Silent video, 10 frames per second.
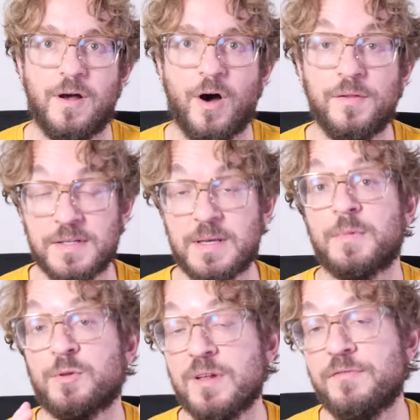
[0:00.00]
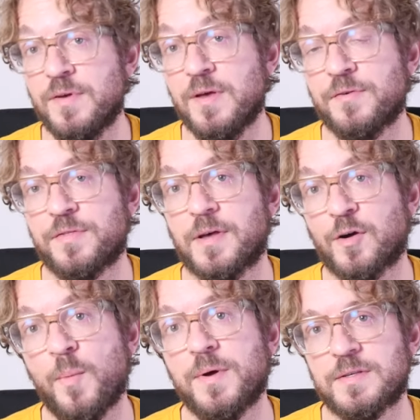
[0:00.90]
On December 25th, the
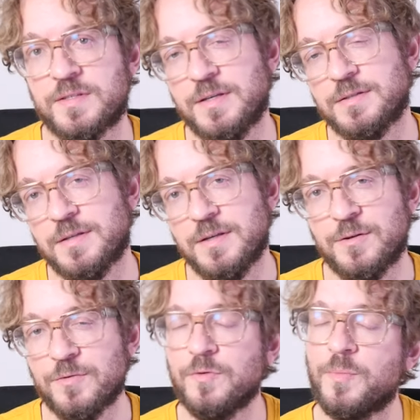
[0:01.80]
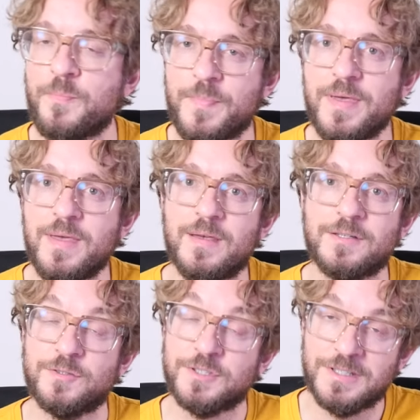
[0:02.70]
comet 62P
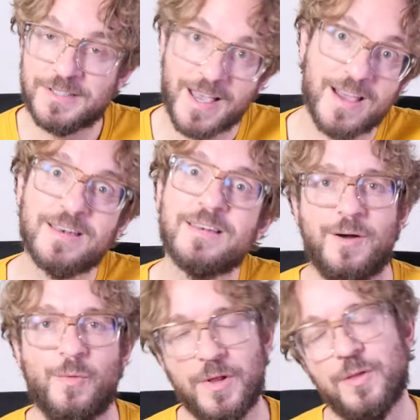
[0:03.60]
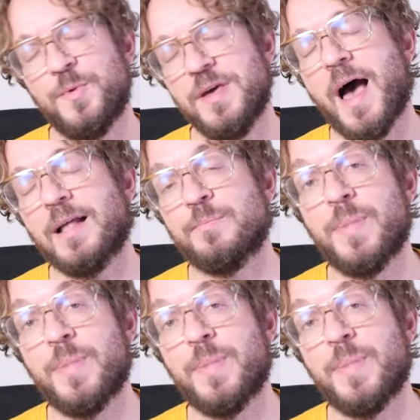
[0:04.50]
Tsuchinshan will be at